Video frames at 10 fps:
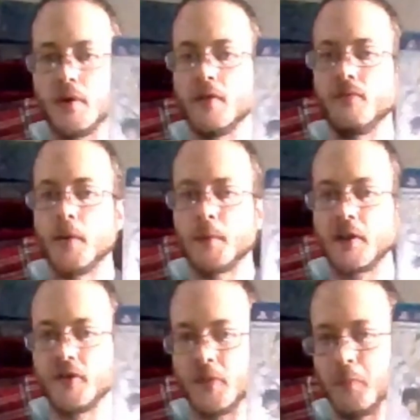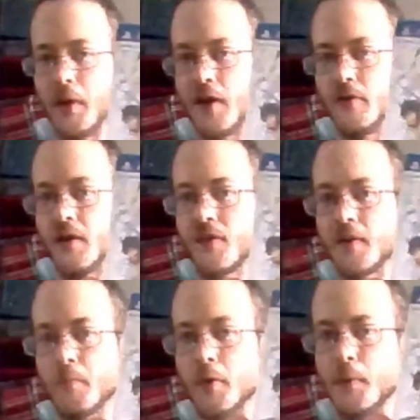of, not because it's bad or anything,
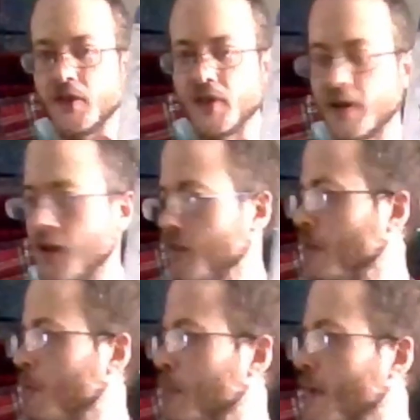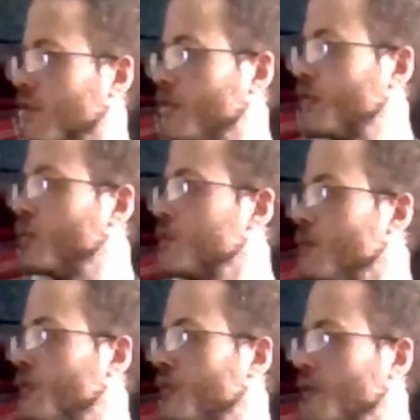but because I got the double pack on Switch
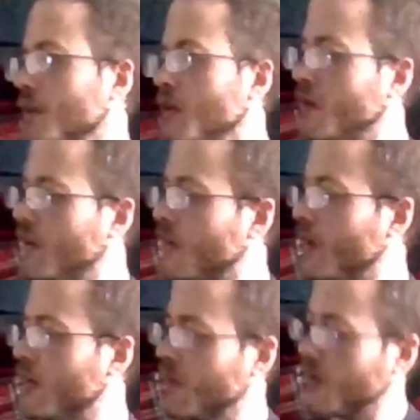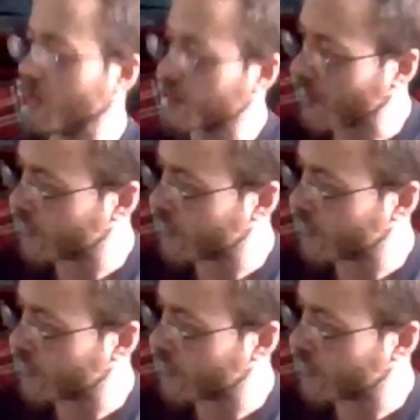recently. Kind of